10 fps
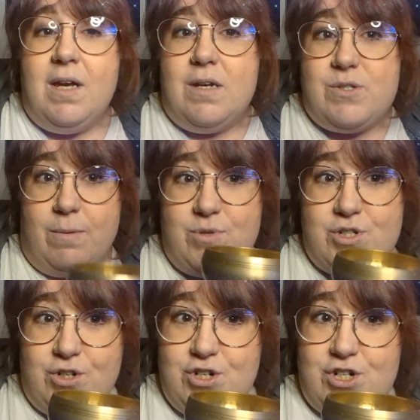So I'm
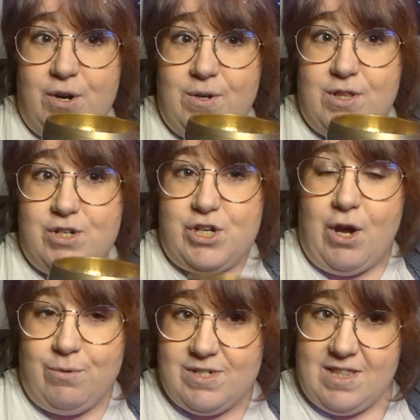just going to show you the
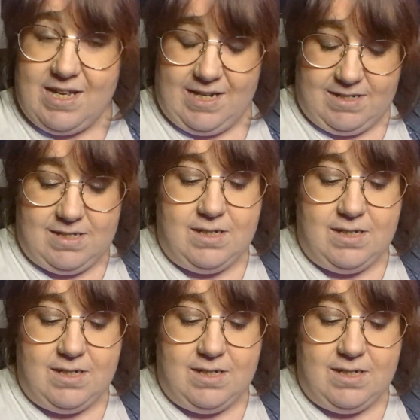tones and things.